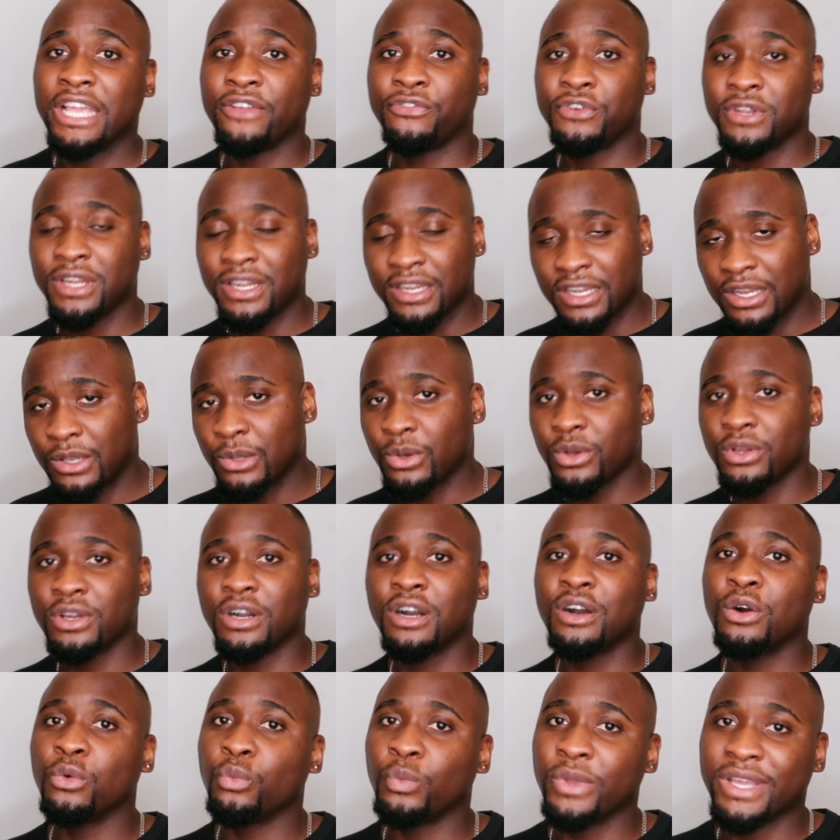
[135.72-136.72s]
If you need a
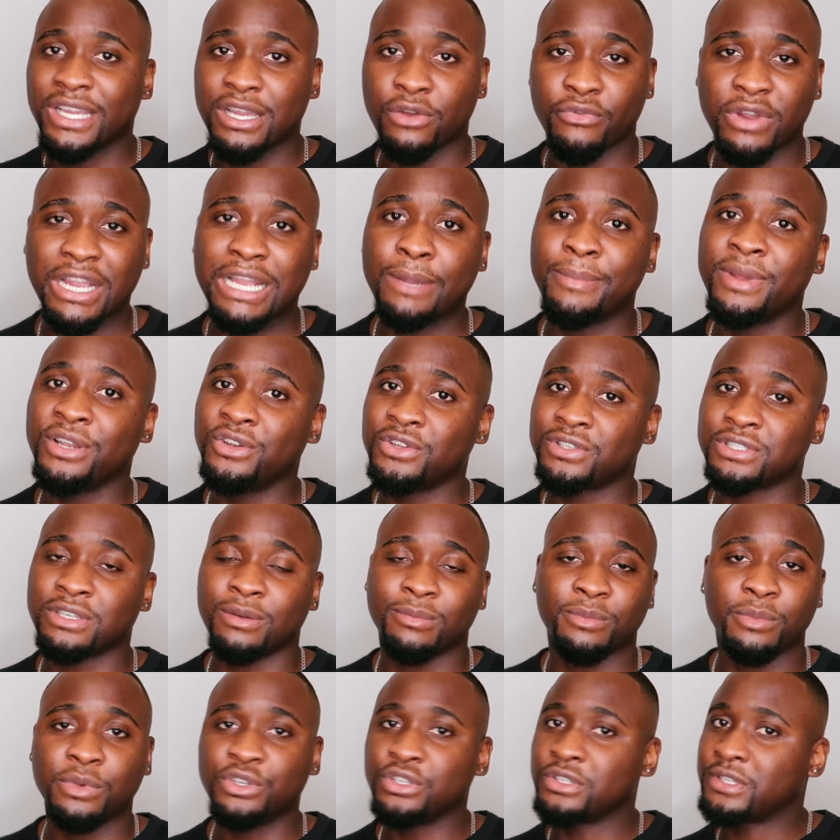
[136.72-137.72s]
lawyer, we can recommend you
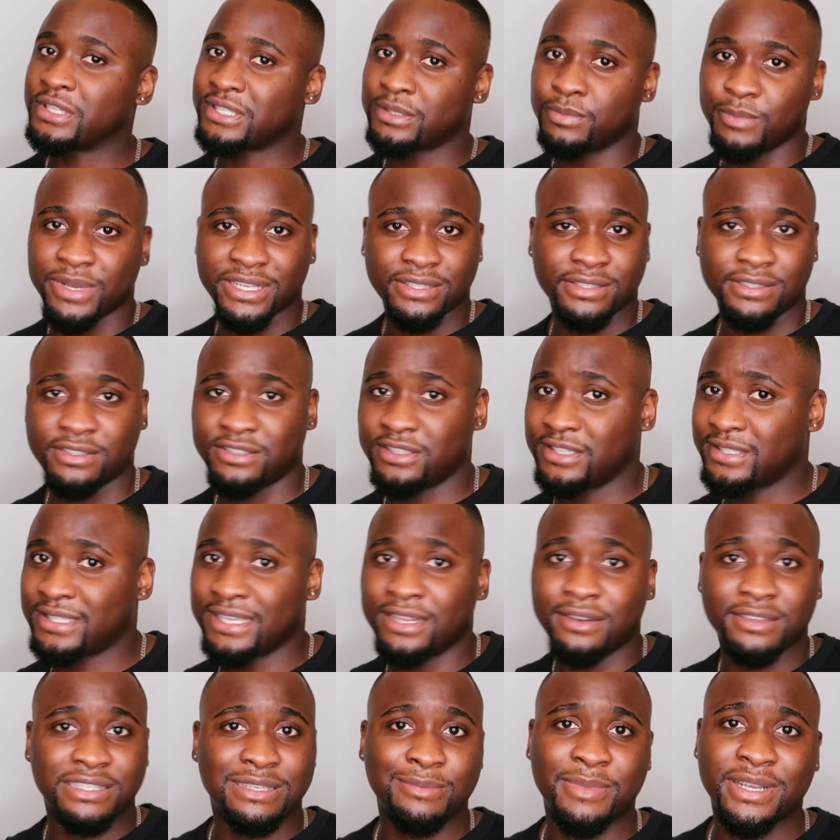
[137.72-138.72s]
some, just
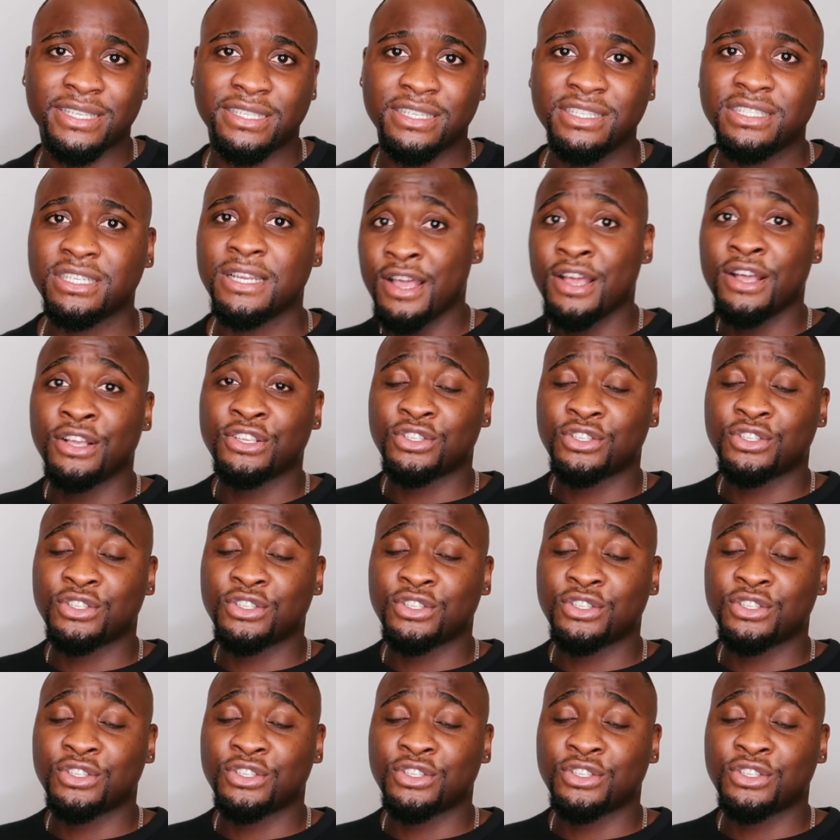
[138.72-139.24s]
send us a message.